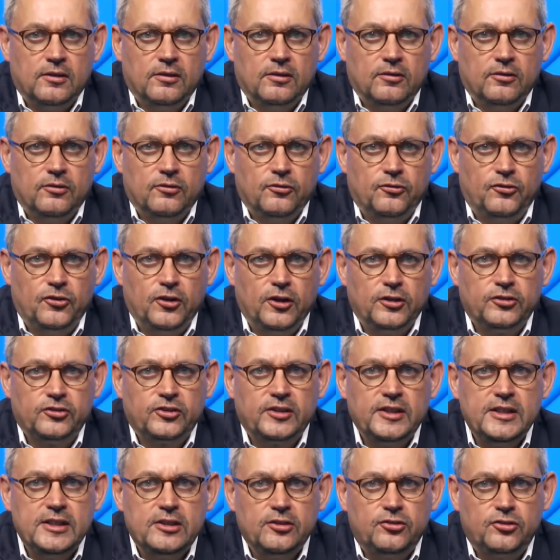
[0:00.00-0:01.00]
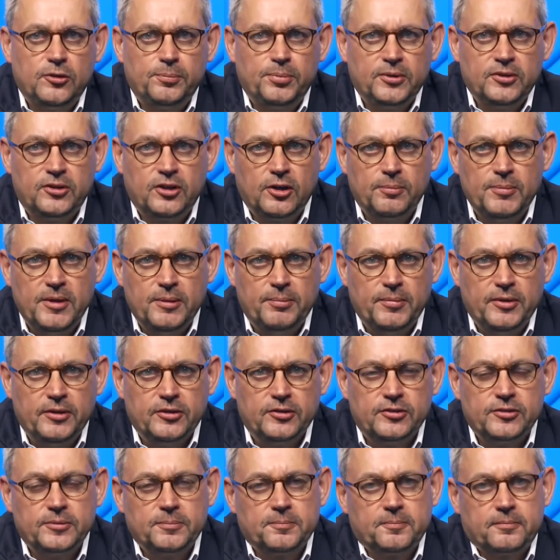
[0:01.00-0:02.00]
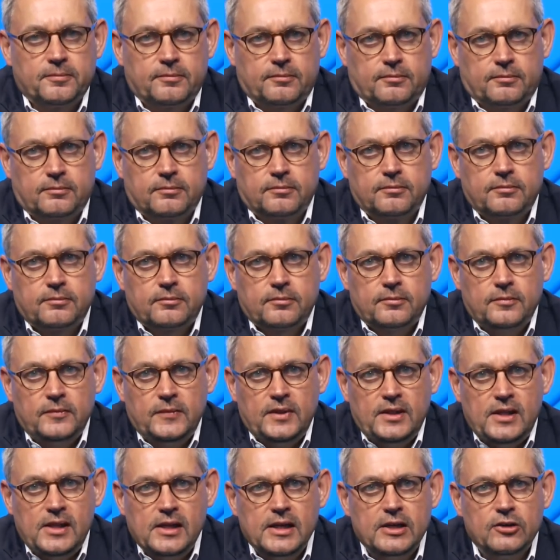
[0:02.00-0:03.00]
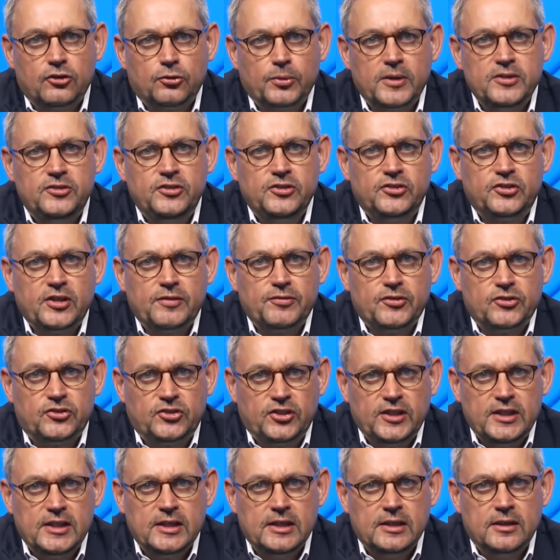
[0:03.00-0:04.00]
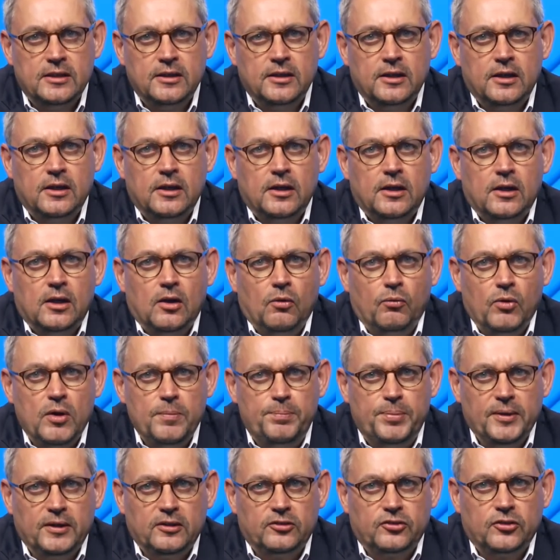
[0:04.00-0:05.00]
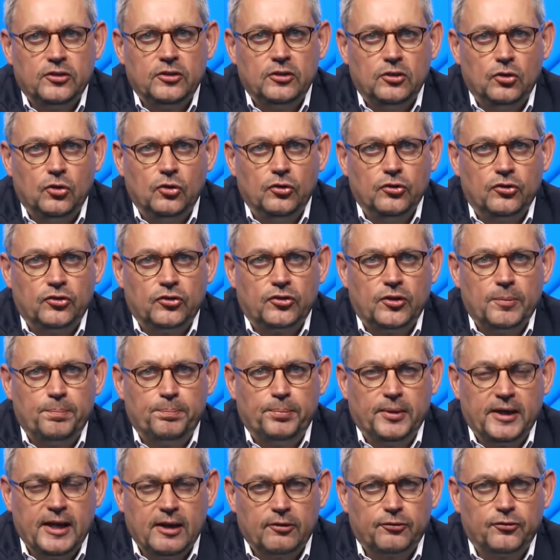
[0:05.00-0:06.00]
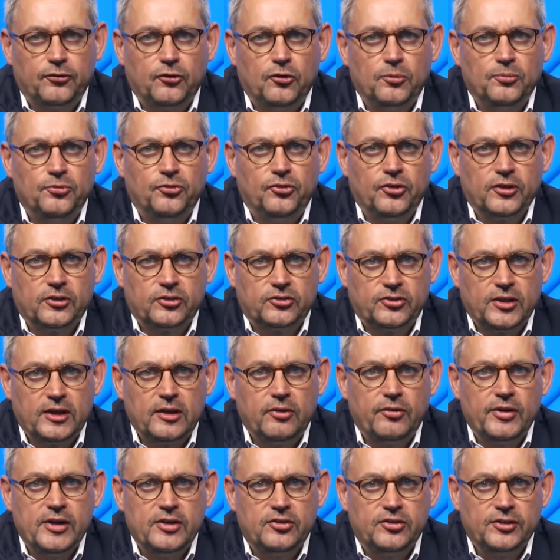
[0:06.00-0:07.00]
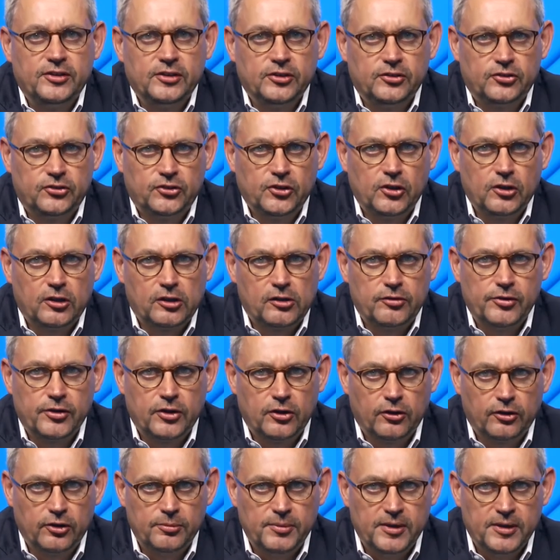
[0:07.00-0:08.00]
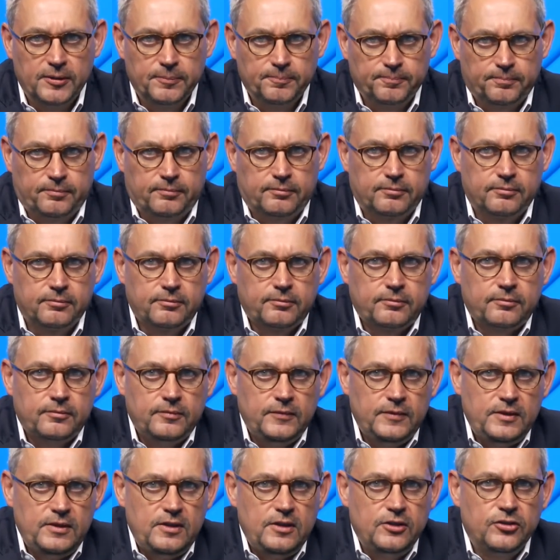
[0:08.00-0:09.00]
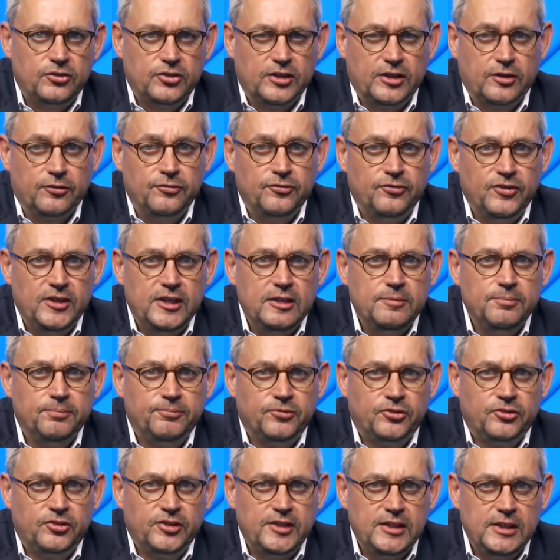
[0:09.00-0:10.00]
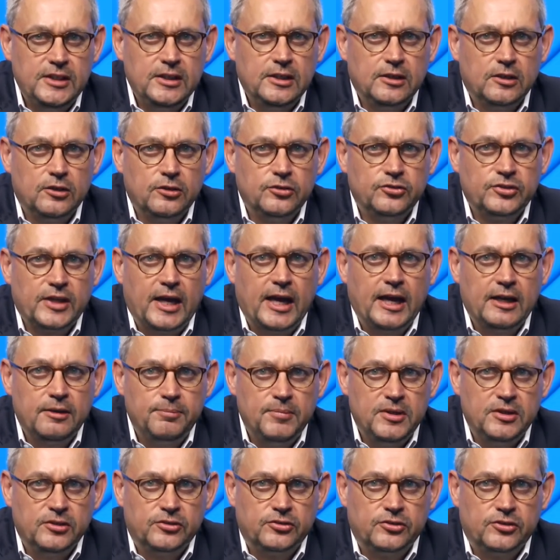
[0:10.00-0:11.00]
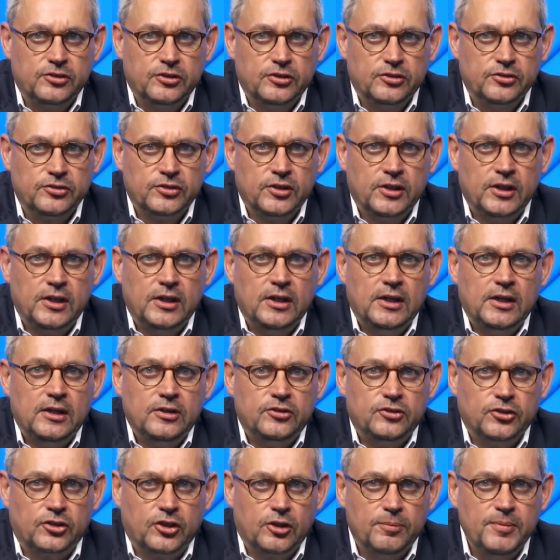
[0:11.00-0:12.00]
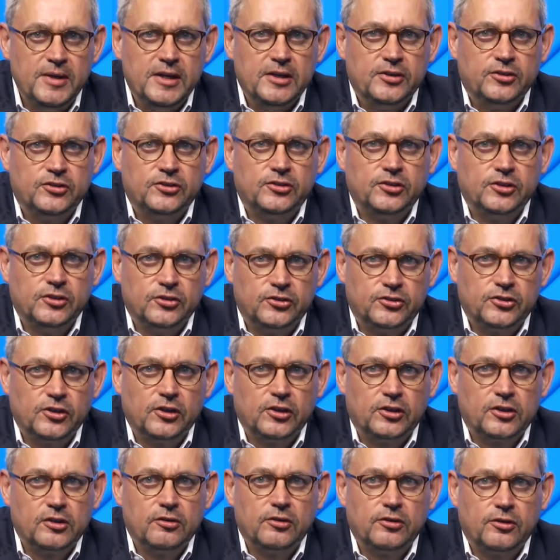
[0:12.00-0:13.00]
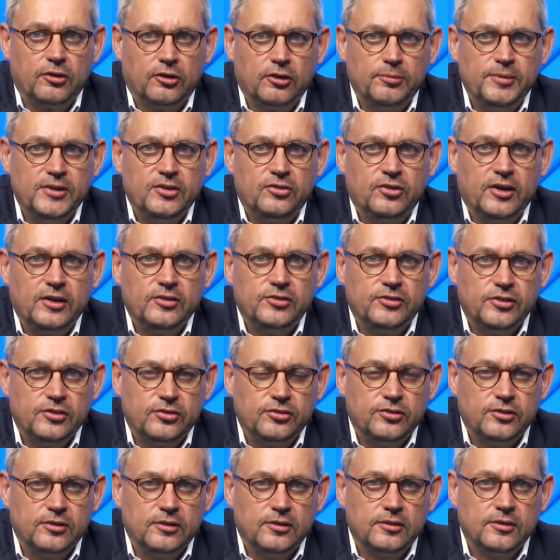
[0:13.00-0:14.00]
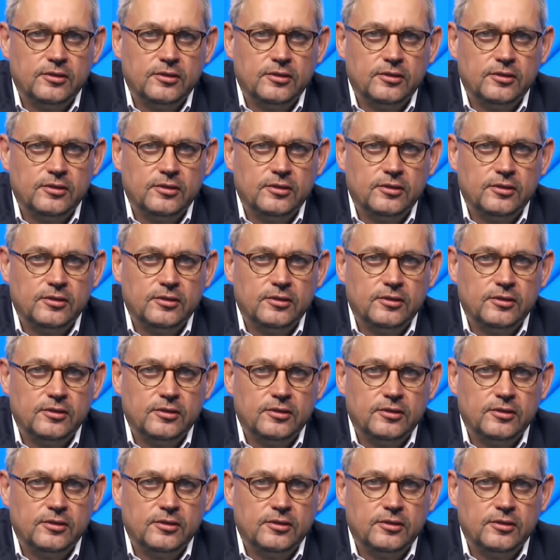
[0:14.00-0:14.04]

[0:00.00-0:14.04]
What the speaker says: First, leadership and commitment. In 2017, we built and launched the platform for accelerating the circular economy to convene CEOs and ministers to commit to the circular economy transition.